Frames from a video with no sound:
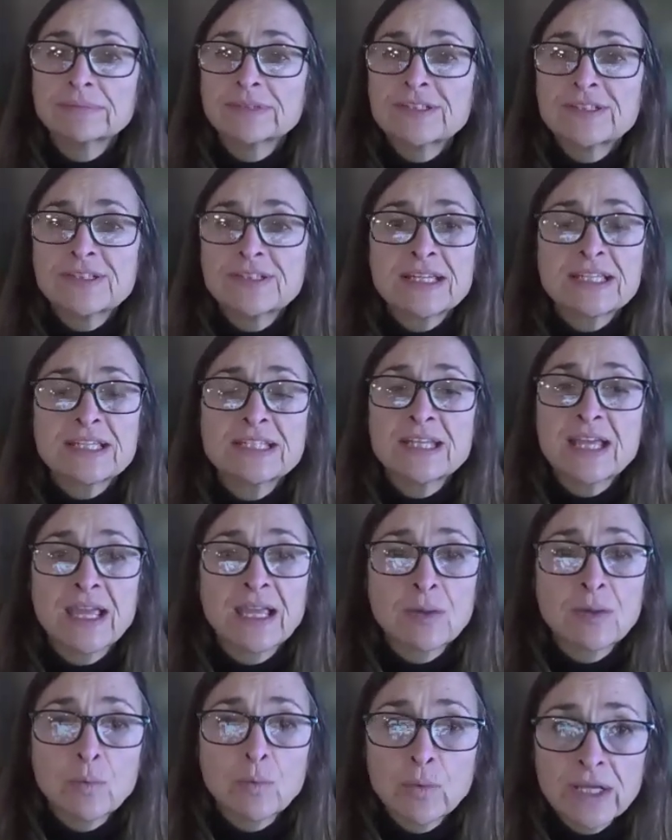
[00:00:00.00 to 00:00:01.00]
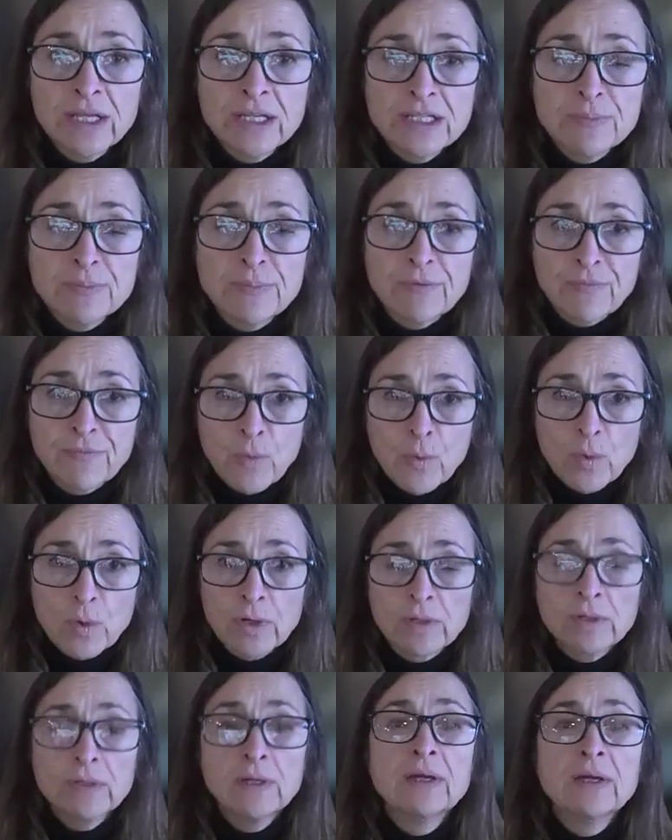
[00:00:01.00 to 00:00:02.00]
6 to 8 weeks
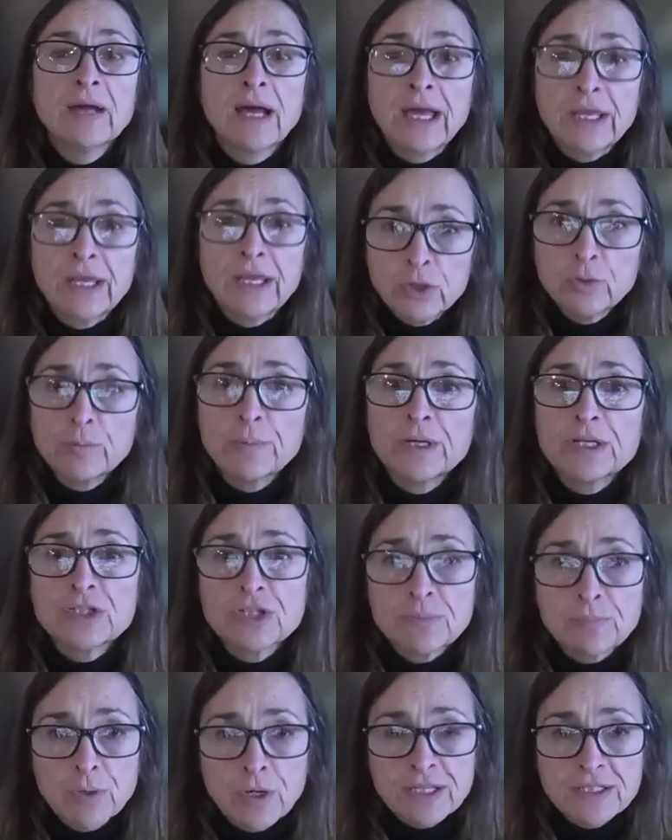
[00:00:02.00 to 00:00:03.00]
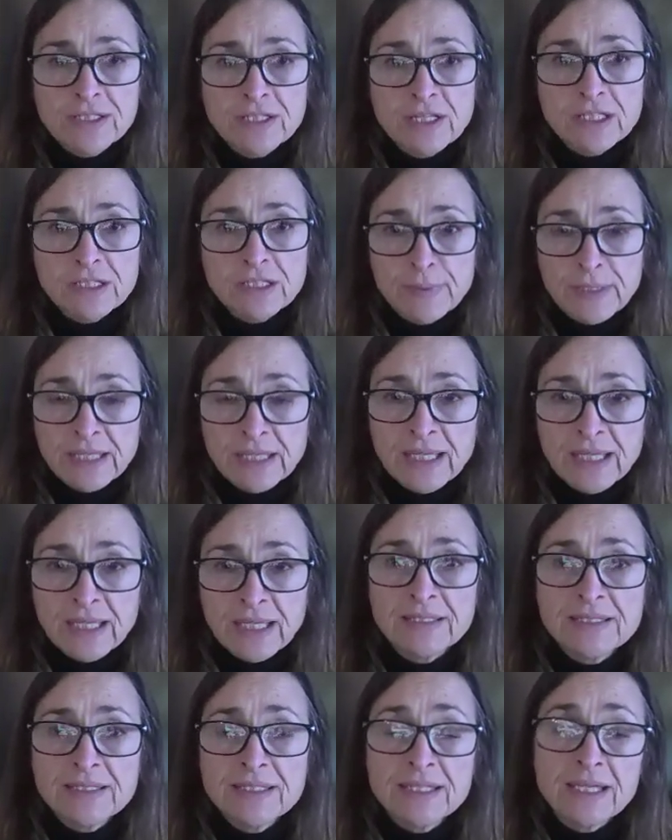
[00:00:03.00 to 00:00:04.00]
before a new budget process
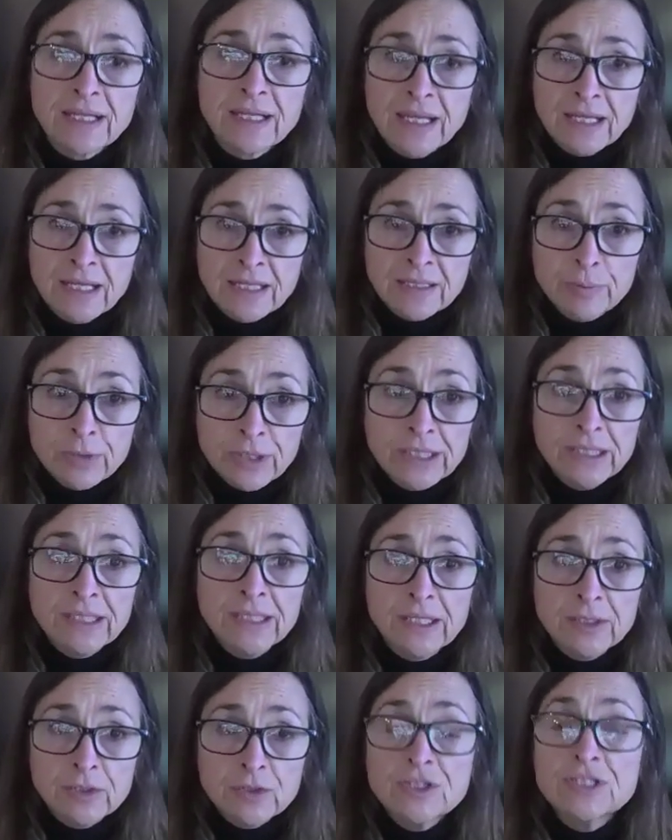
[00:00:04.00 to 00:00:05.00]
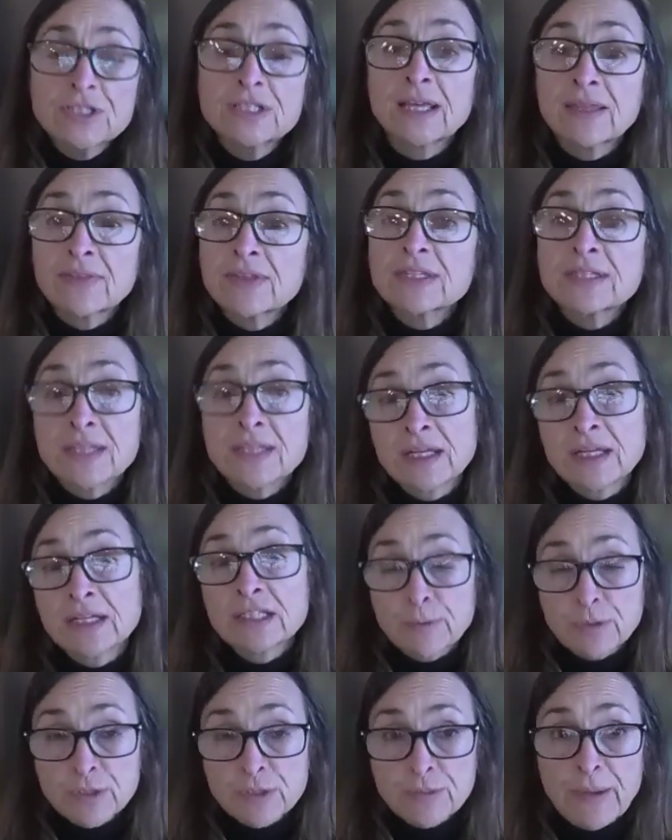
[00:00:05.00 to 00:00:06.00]
begins. And I completely understand the
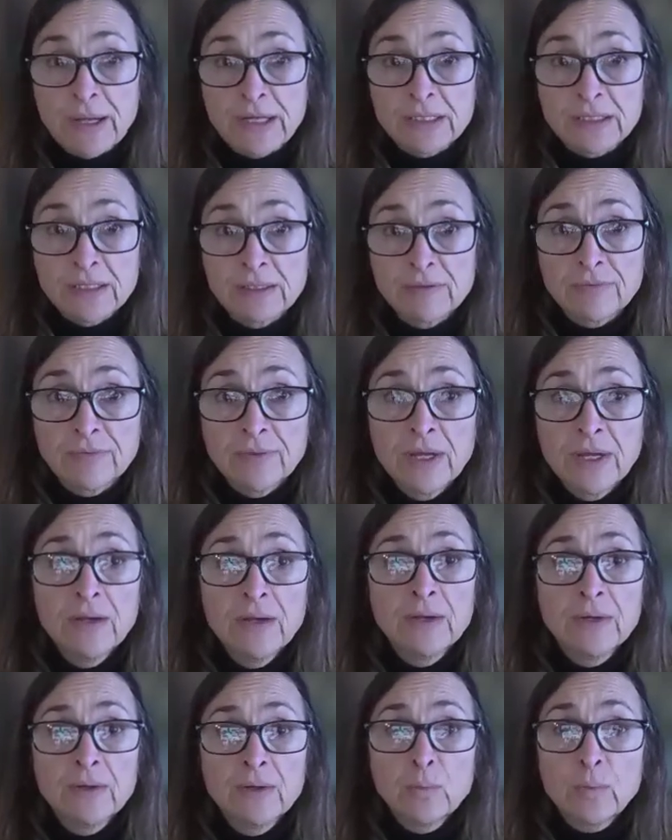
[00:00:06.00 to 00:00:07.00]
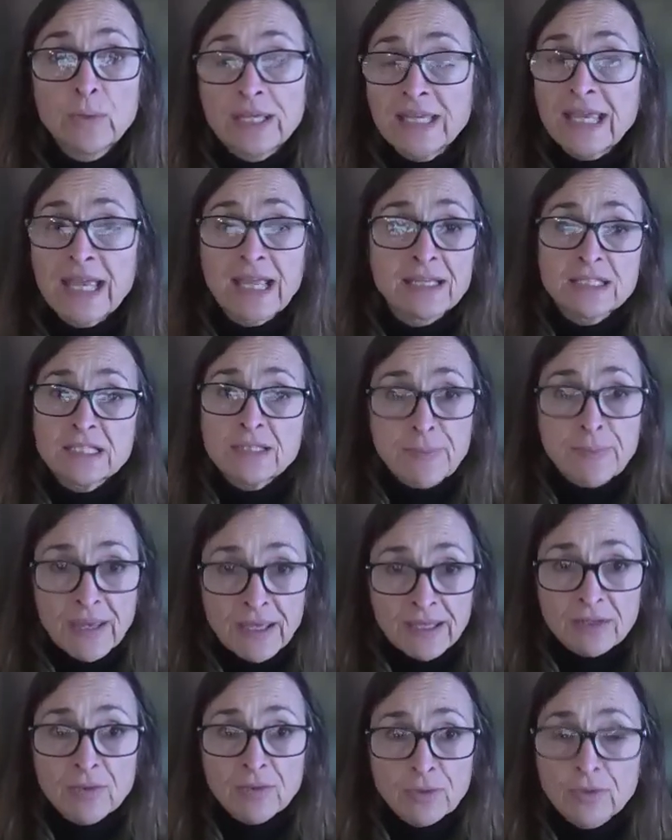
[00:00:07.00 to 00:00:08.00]
Senate's perspective. We can't
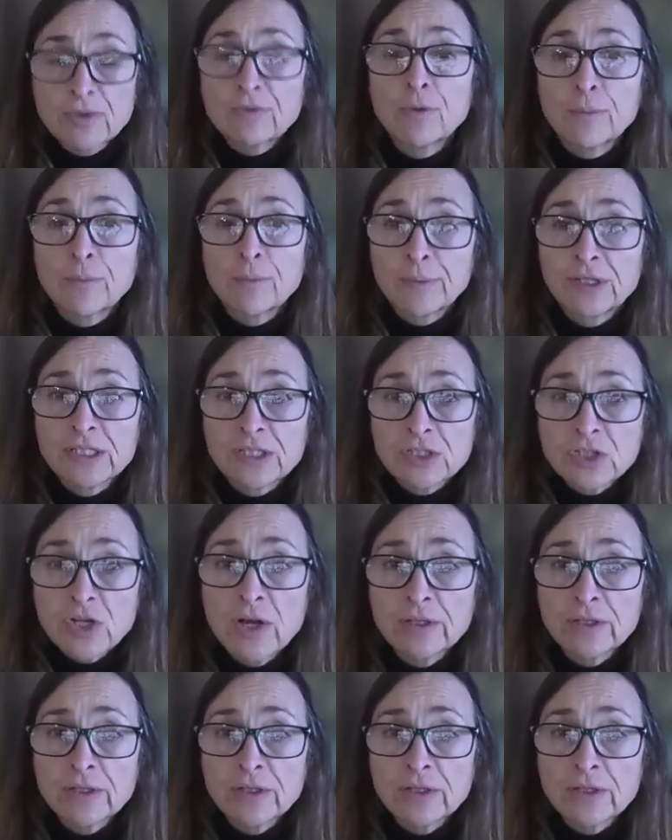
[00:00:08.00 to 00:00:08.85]
spend $34 million.